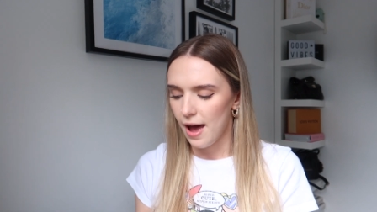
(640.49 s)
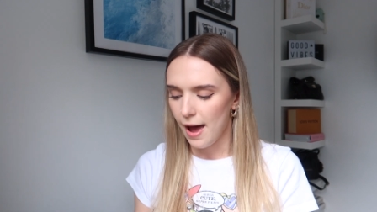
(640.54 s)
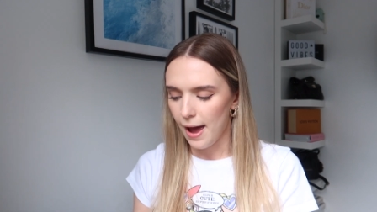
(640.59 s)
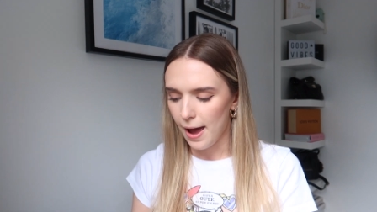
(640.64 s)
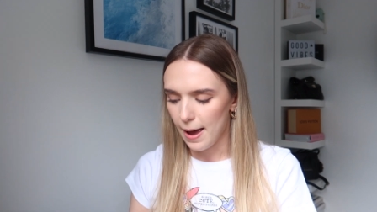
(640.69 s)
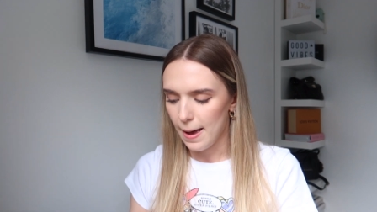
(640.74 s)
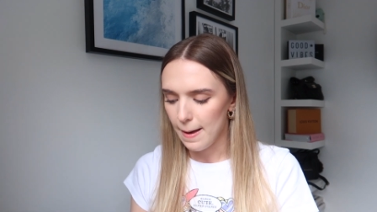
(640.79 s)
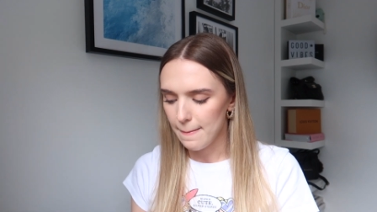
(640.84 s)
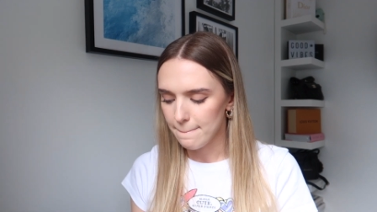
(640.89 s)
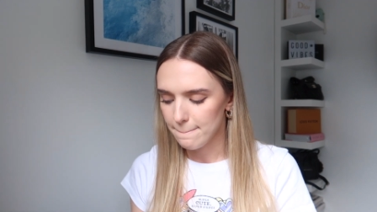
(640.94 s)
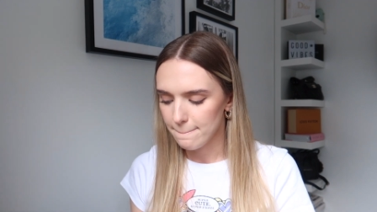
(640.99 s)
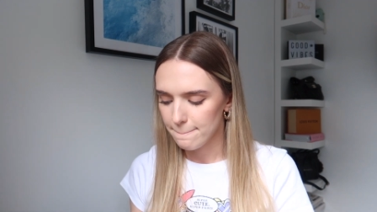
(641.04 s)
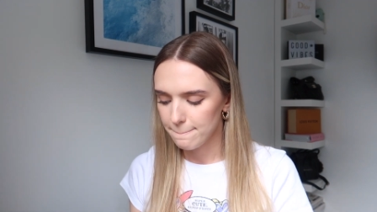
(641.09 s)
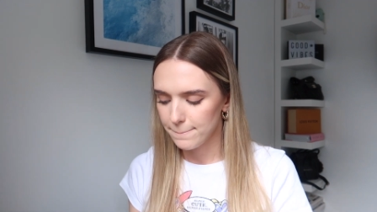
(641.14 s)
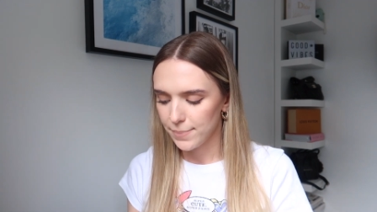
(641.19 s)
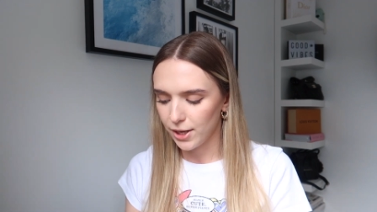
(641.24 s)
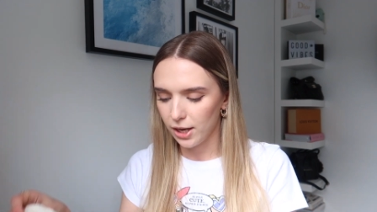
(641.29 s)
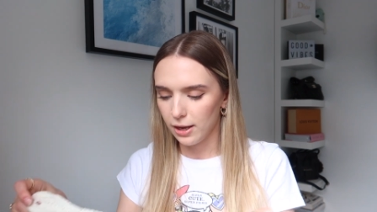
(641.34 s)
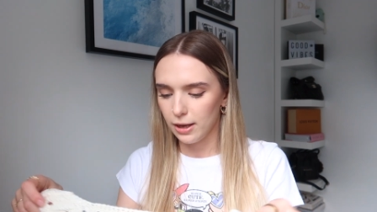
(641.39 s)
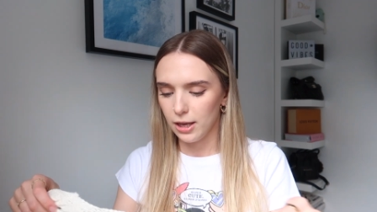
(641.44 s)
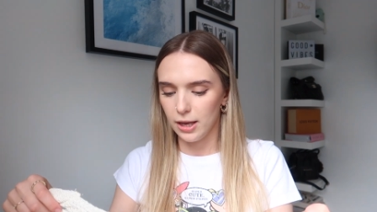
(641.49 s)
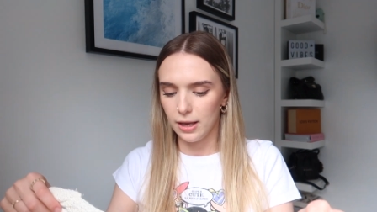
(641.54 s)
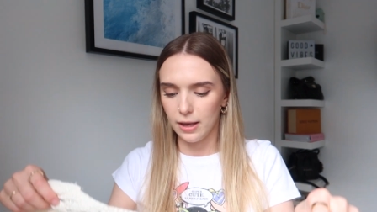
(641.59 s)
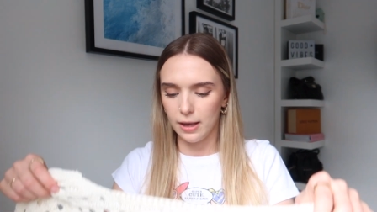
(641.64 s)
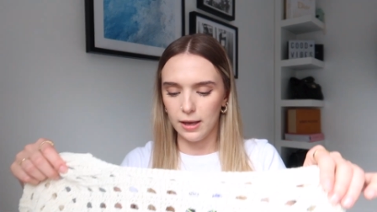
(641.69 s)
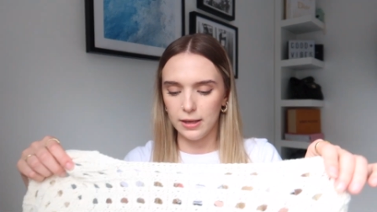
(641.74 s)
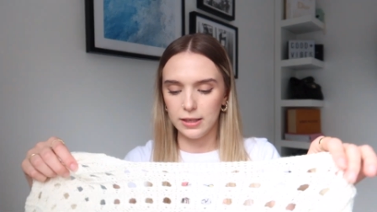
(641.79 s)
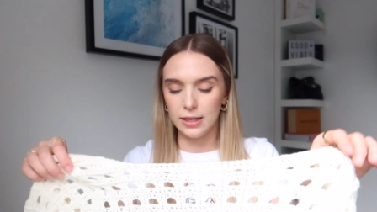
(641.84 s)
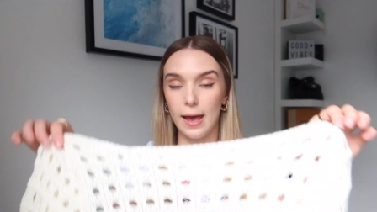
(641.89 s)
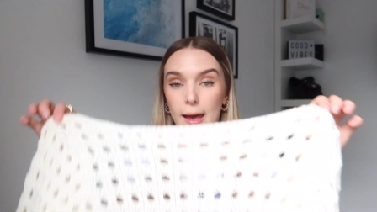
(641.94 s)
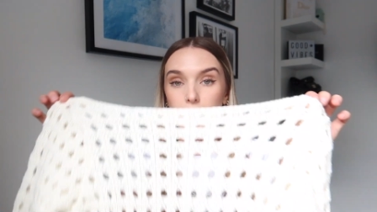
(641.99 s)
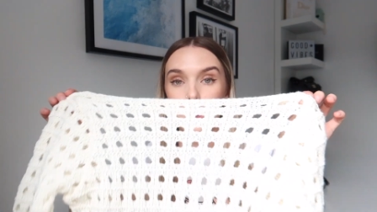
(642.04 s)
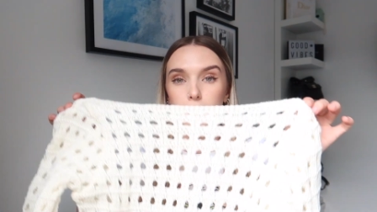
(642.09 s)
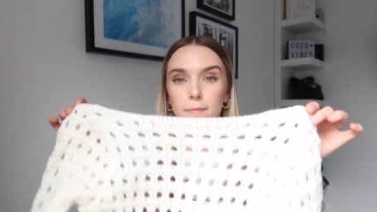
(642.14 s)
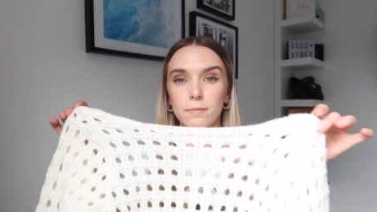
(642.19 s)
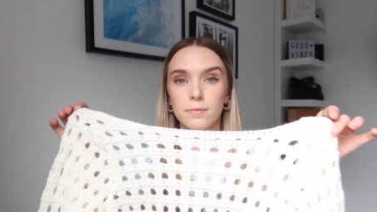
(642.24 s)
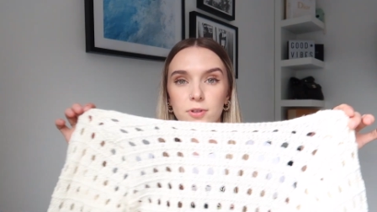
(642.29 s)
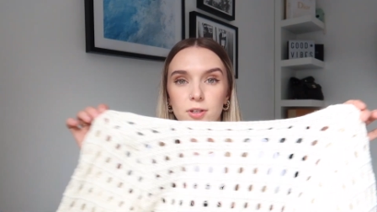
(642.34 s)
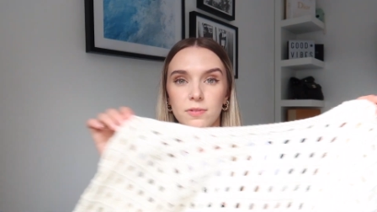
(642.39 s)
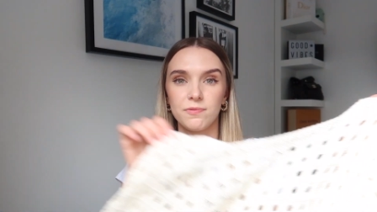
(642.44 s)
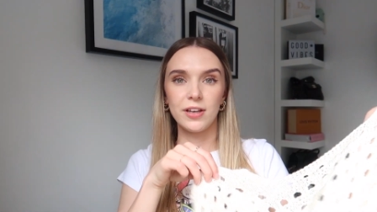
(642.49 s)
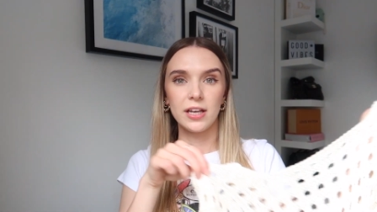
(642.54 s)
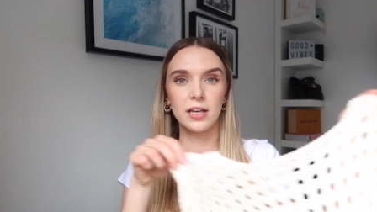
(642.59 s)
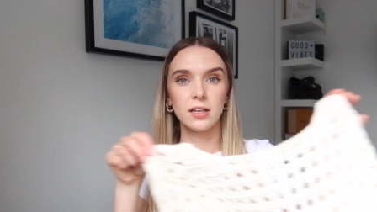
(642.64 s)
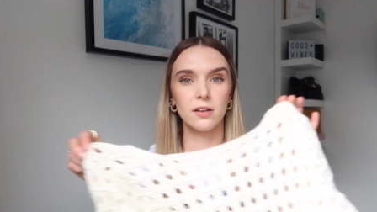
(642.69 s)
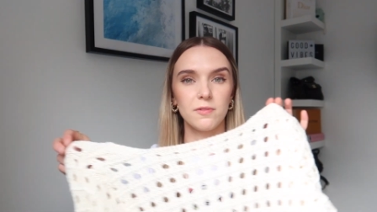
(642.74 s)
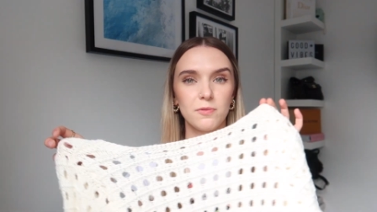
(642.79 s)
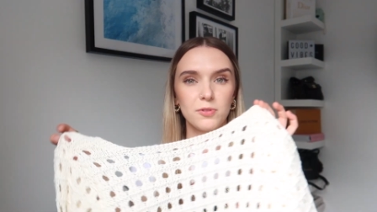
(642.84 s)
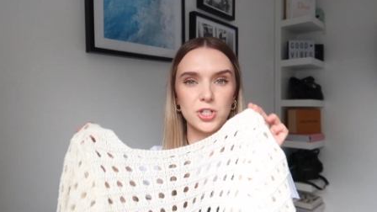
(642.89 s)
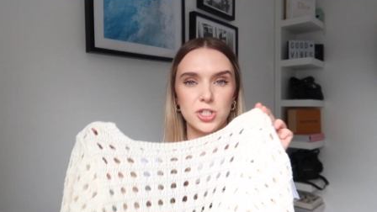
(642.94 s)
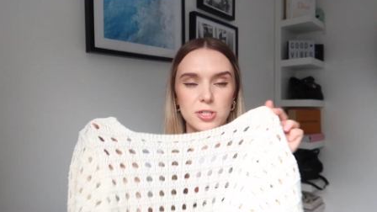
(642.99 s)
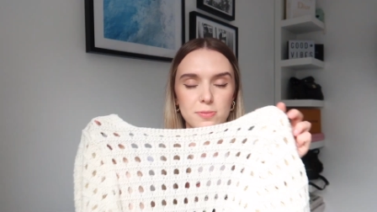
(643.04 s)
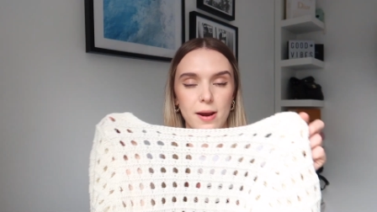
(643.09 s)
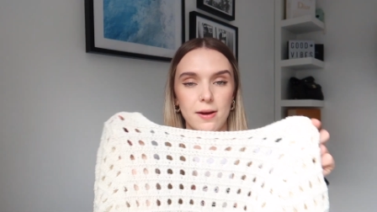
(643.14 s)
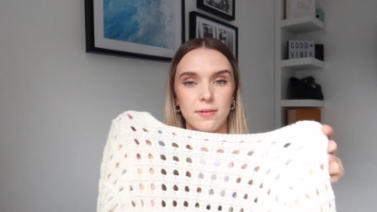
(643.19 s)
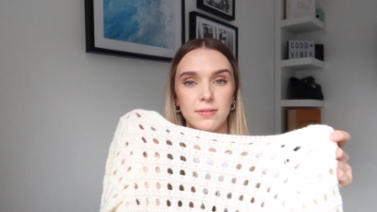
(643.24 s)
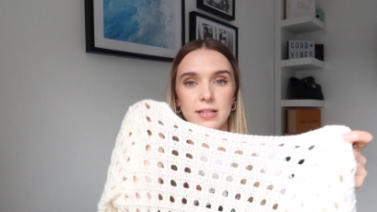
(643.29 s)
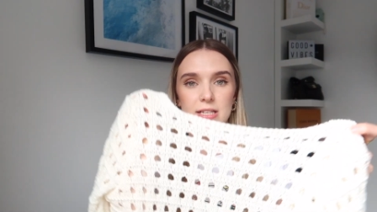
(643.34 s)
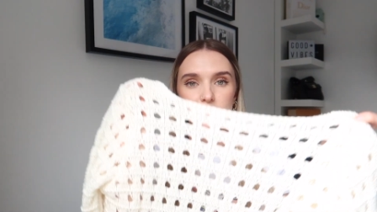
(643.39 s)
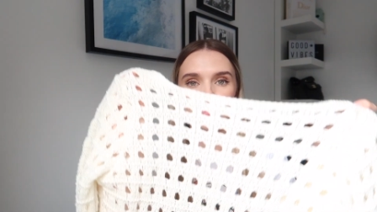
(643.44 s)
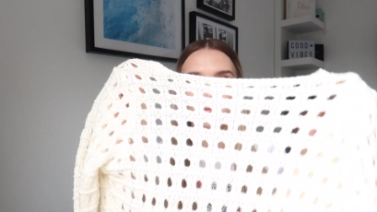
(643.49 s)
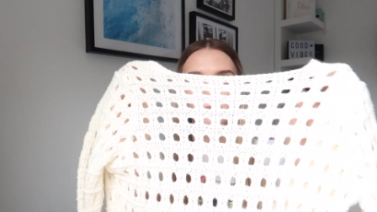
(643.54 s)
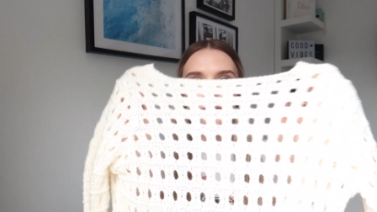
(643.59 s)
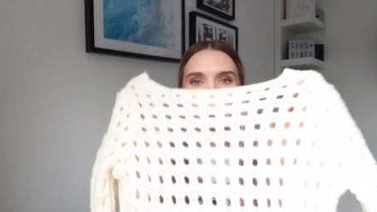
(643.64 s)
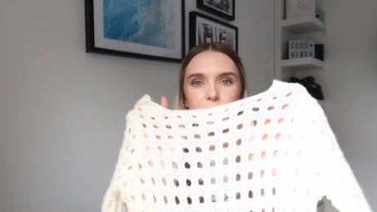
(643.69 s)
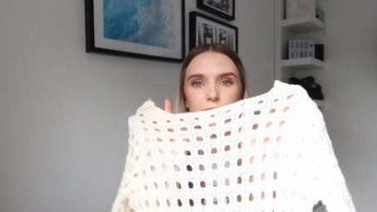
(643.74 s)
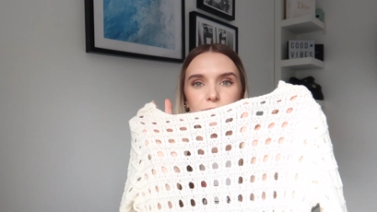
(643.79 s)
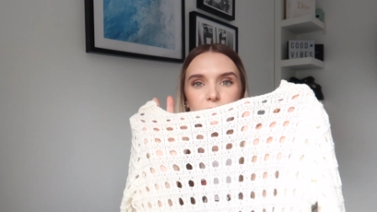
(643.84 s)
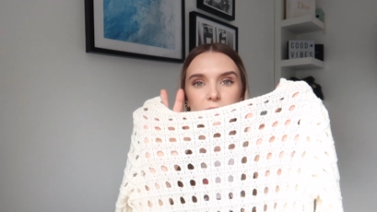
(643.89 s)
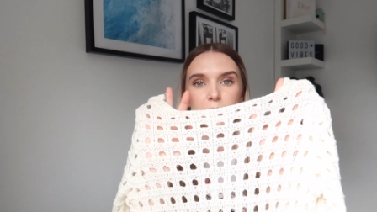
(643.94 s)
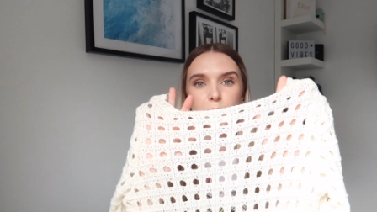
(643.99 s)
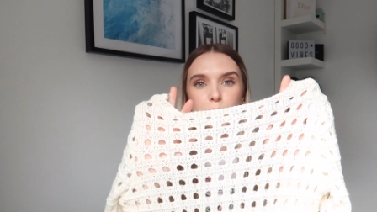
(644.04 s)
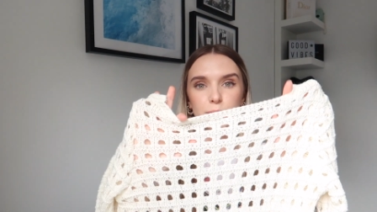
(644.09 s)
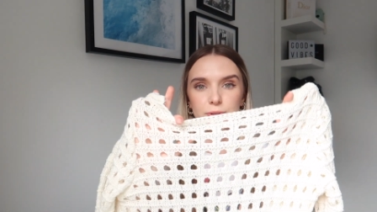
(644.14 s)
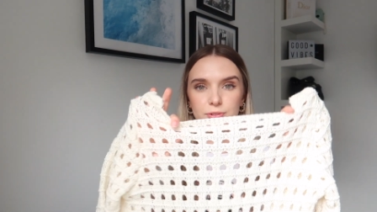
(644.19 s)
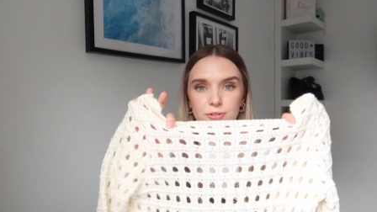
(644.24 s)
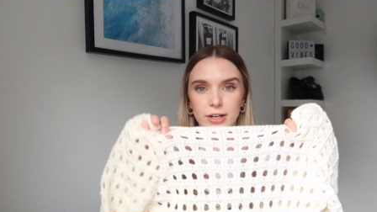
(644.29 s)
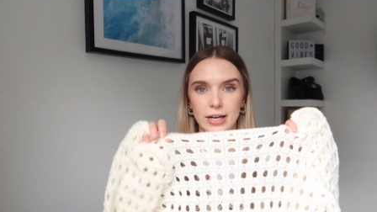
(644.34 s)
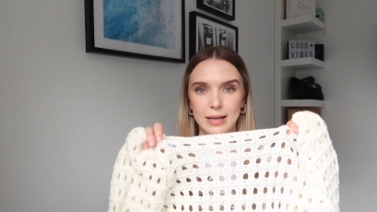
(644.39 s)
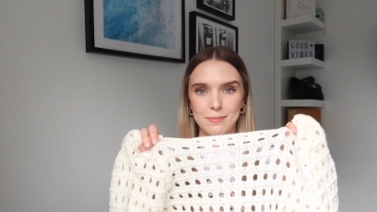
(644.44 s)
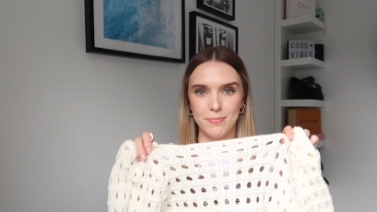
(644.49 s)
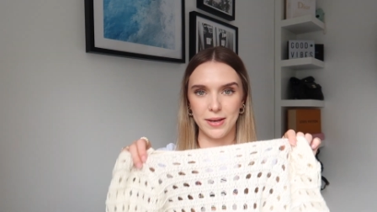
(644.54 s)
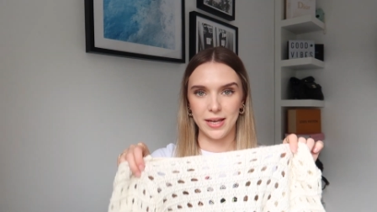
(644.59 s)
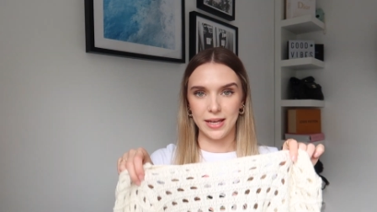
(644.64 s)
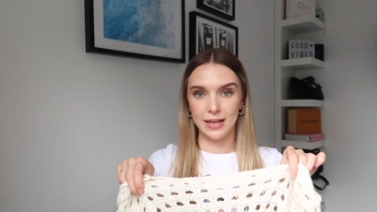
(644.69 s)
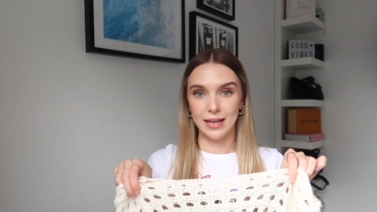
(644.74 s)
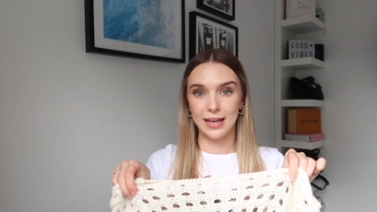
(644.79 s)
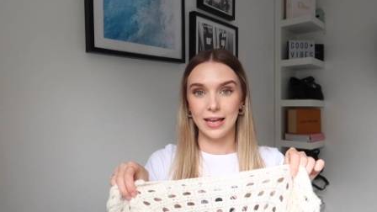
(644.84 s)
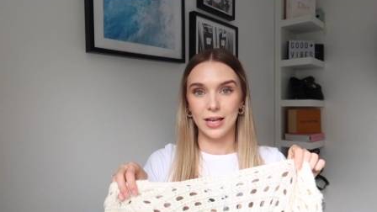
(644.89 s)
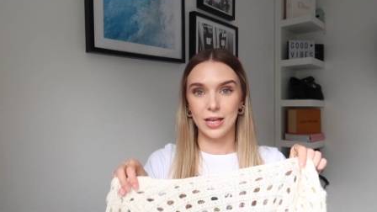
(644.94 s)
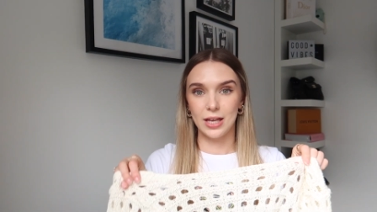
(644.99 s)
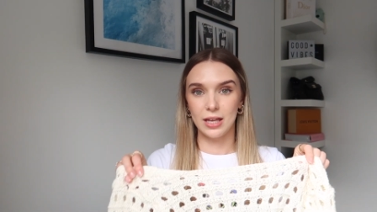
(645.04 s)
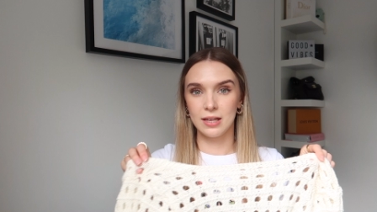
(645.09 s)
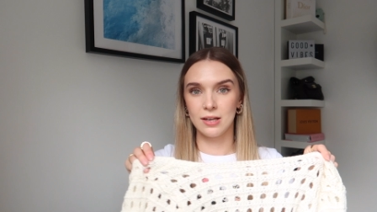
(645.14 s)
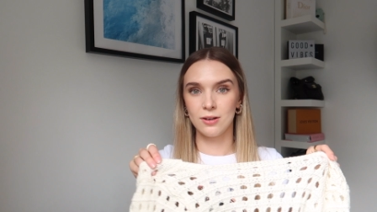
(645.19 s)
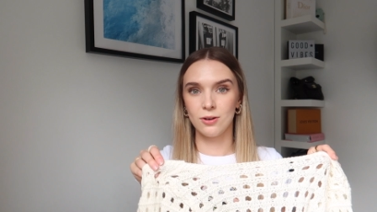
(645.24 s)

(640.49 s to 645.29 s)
But yeah, I'm thinking of just wearing this with like a really bright pink,